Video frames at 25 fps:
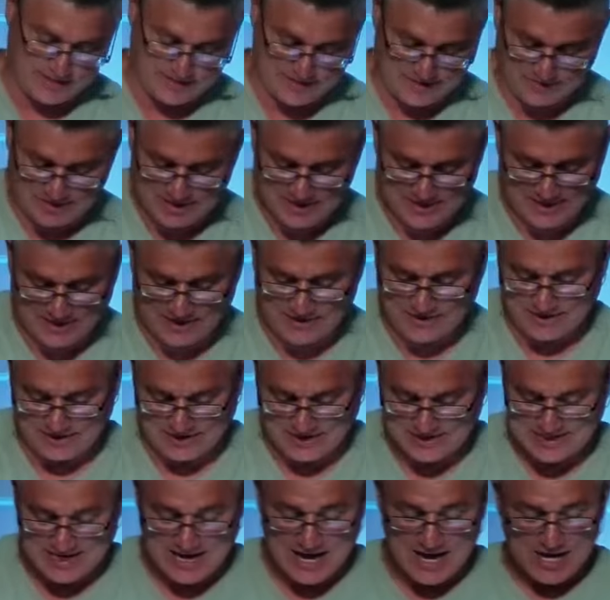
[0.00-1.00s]
I'm just telling you,
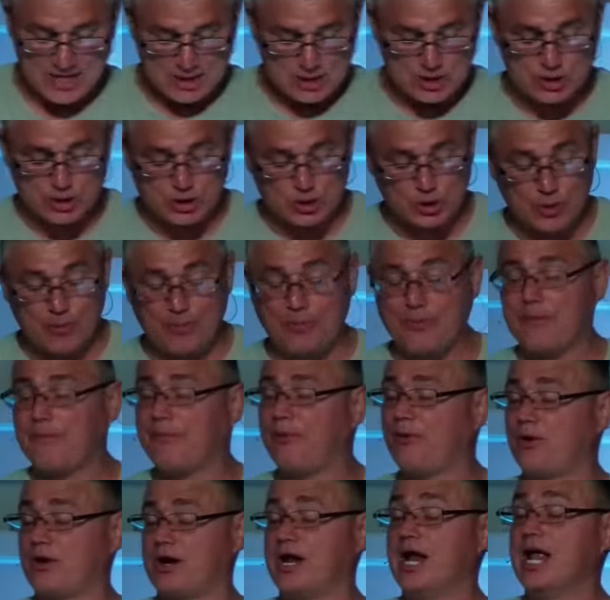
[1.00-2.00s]
it's super important.